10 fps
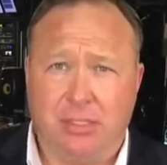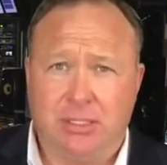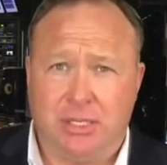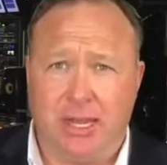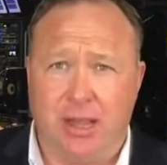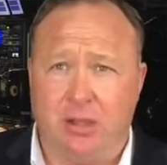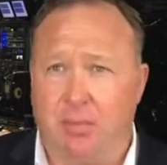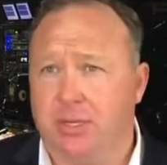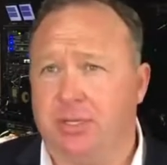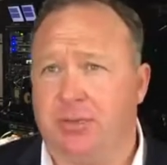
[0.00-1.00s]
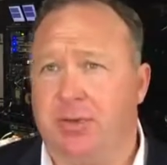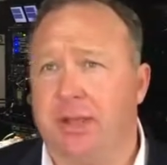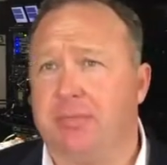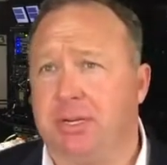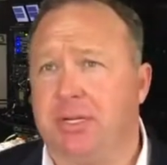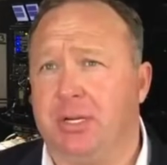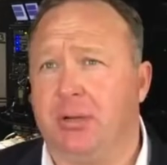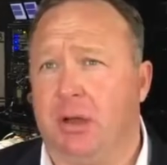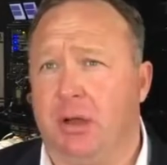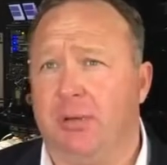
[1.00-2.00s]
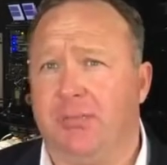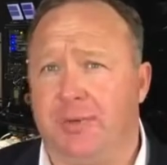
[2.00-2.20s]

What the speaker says: sitting on an emergency transmission on